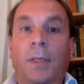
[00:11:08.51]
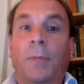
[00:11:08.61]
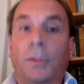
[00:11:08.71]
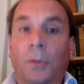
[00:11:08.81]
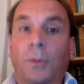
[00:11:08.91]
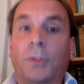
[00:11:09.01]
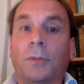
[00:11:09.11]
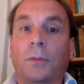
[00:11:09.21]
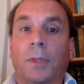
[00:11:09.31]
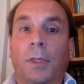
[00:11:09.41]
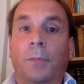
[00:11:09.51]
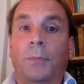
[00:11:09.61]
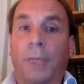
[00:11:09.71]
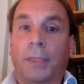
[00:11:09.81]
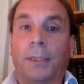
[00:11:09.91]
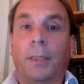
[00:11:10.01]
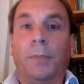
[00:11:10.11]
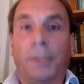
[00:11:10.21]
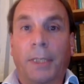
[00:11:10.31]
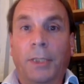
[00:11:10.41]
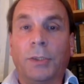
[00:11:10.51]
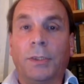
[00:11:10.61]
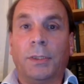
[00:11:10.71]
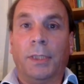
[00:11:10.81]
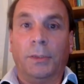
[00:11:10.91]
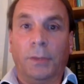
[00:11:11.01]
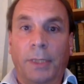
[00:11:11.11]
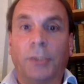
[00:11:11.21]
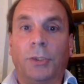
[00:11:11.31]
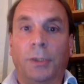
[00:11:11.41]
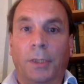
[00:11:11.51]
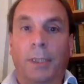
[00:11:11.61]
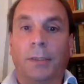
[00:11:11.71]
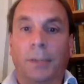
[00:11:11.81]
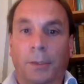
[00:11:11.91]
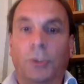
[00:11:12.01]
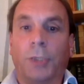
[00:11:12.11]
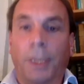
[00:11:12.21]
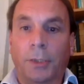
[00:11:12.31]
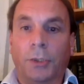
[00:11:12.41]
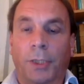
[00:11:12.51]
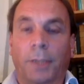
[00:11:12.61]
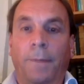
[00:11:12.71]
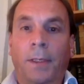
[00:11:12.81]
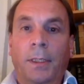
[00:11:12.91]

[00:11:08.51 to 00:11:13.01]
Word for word: but also um, practical applications in education and, and changing